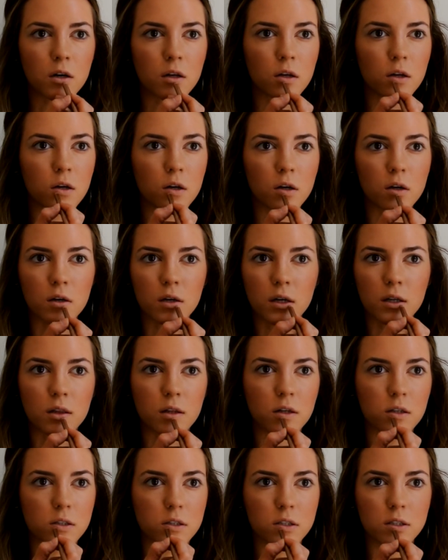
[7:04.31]
You don't need
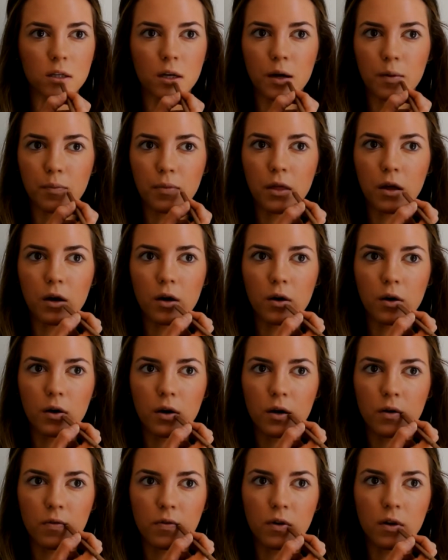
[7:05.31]
this stuff though
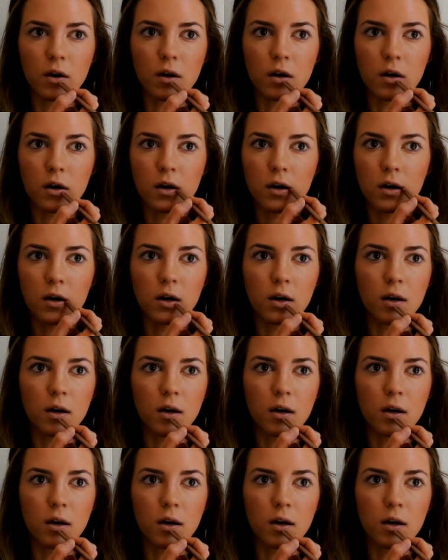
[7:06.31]
if you're